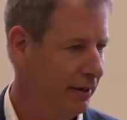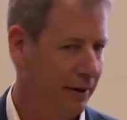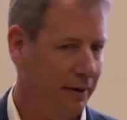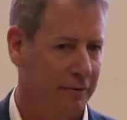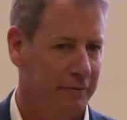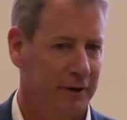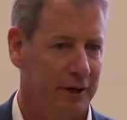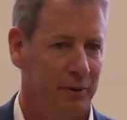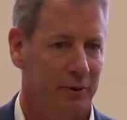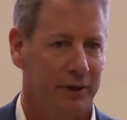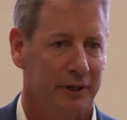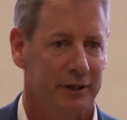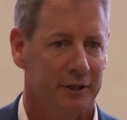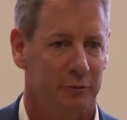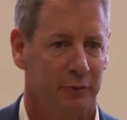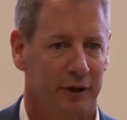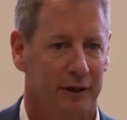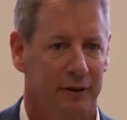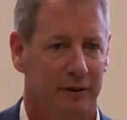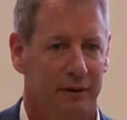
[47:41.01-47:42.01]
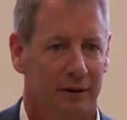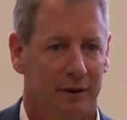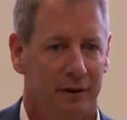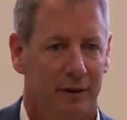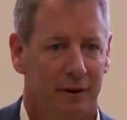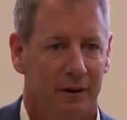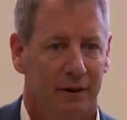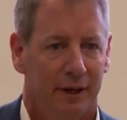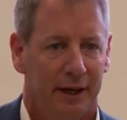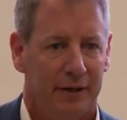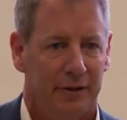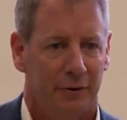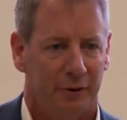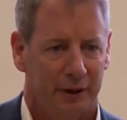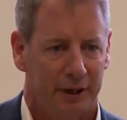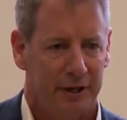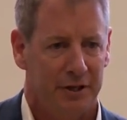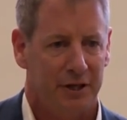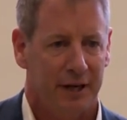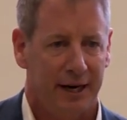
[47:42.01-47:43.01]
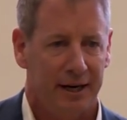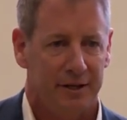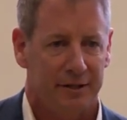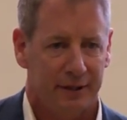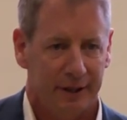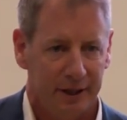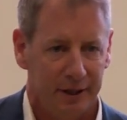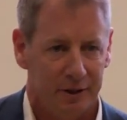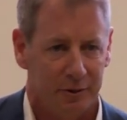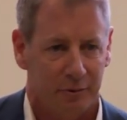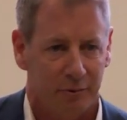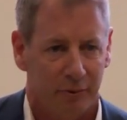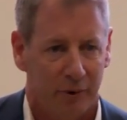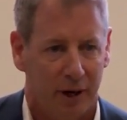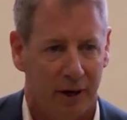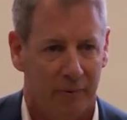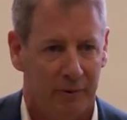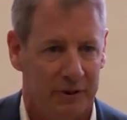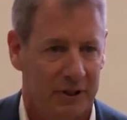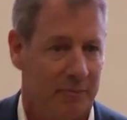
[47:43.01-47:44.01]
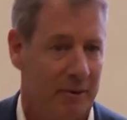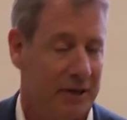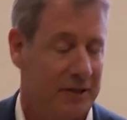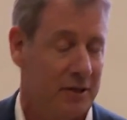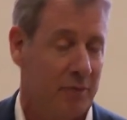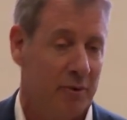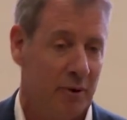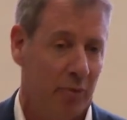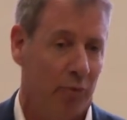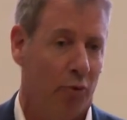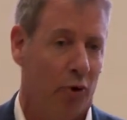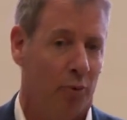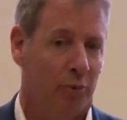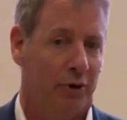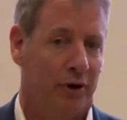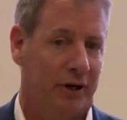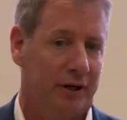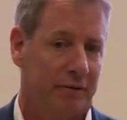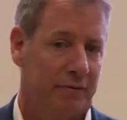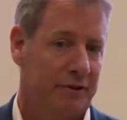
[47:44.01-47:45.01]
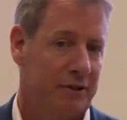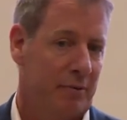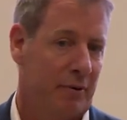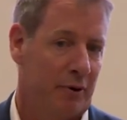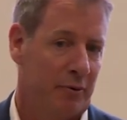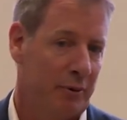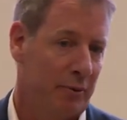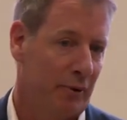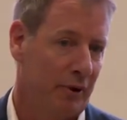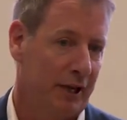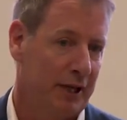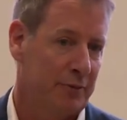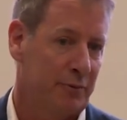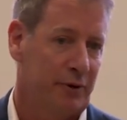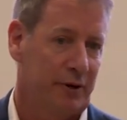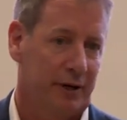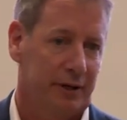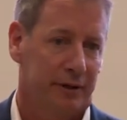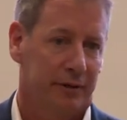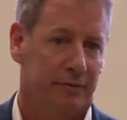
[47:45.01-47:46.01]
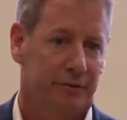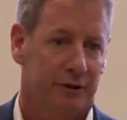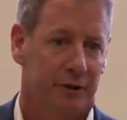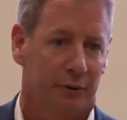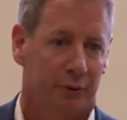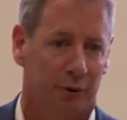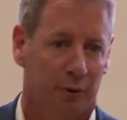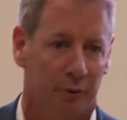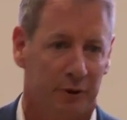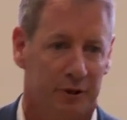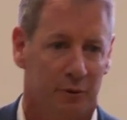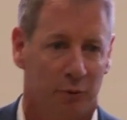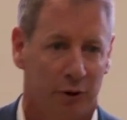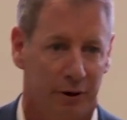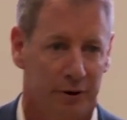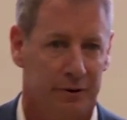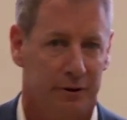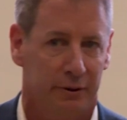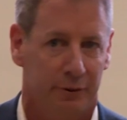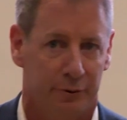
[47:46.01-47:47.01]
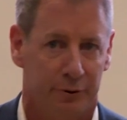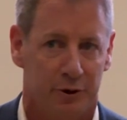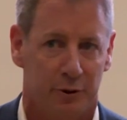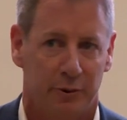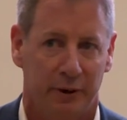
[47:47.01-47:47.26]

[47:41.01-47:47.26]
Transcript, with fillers: I don't know if anyone is, but it's certainly going to change things. Um, it's going to make some people more productive and some other people less productive. So there'll be some winners and losers.